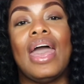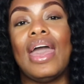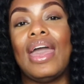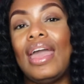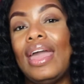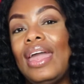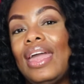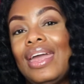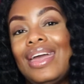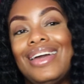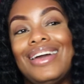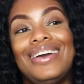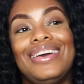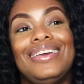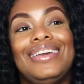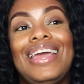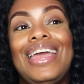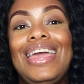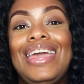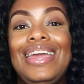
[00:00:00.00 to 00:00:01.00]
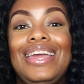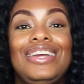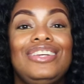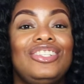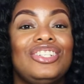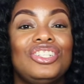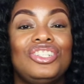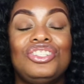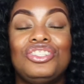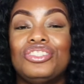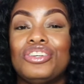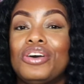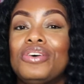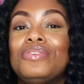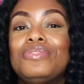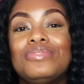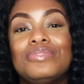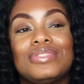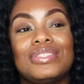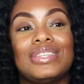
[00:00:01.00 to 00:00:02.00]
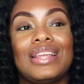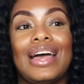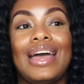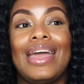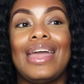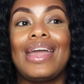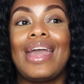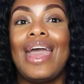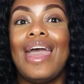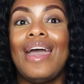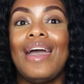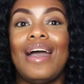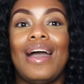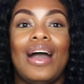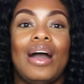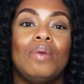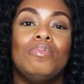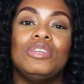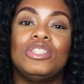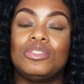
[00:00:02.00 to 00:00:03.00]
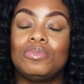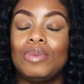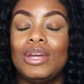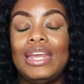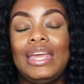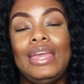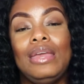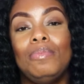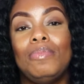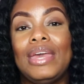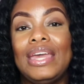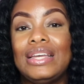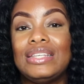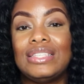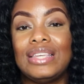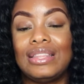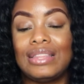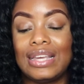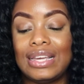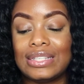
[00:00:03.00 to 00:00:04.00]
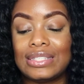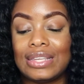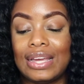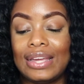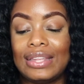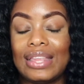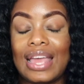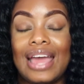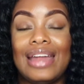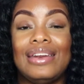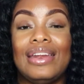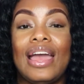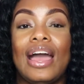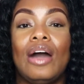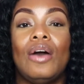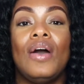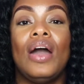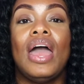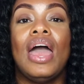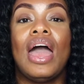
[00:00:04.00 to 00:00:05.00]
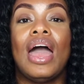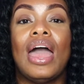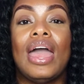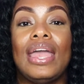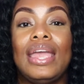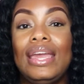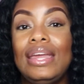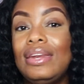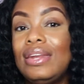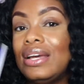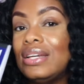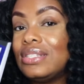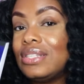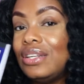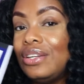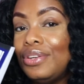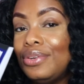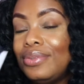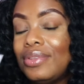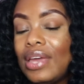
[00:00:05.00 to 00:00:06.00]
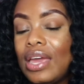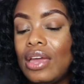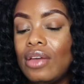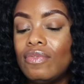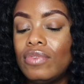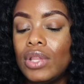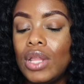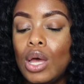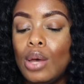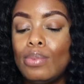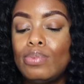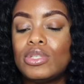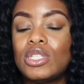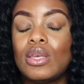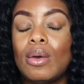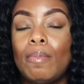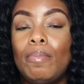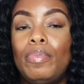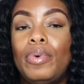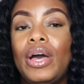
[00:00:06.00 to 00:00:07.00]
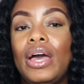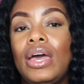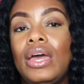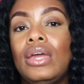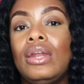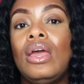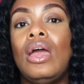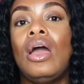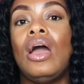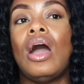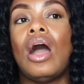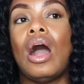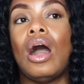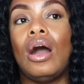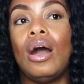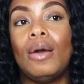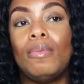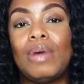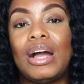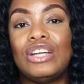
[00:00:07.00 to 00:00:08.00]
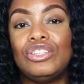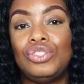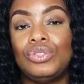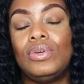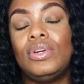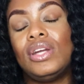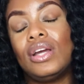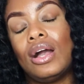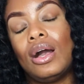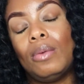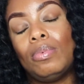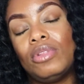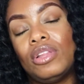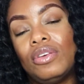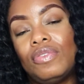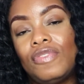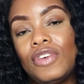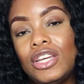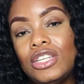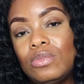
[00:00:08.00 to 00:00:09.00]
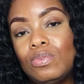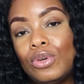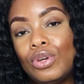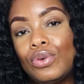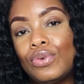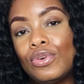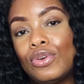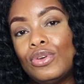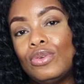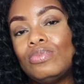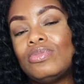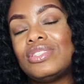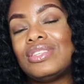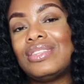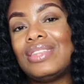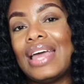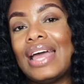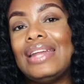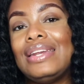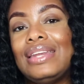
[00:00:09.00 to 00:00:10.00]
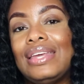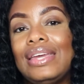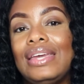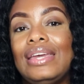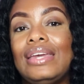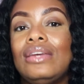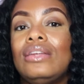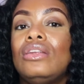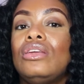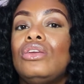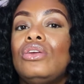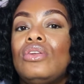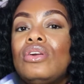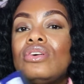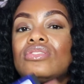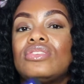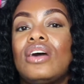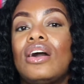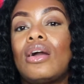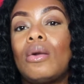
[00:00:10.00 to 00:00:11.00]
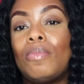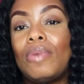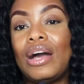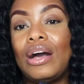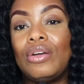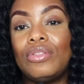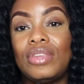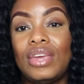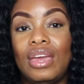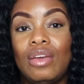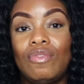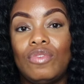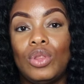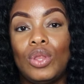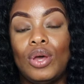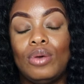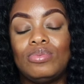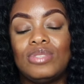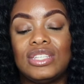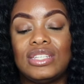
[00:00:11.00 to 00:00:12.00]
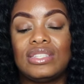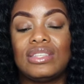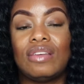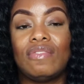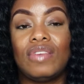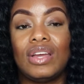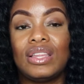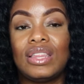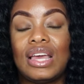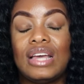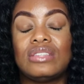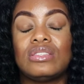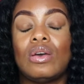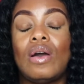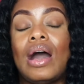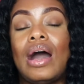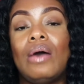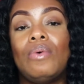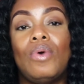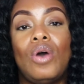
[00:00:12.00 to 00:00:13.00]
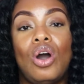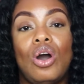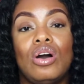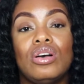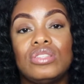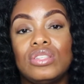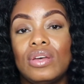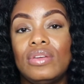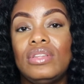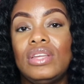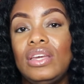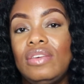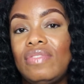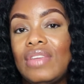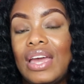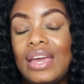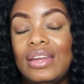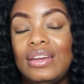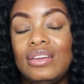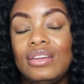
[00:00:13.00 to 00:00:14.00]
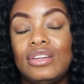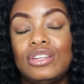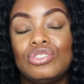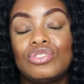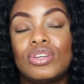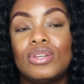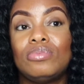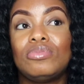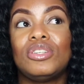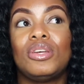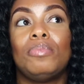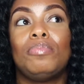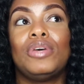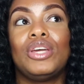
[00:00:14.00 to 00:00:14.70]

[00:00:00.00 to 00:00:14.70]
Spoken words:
And he just shows like how much money he makes and things like that. Now, he doesn't do the envelopes, but I joined a couple of Facebook groups that did, you know, talk about the envelopes and stuff like that. So I will also leave that in the description.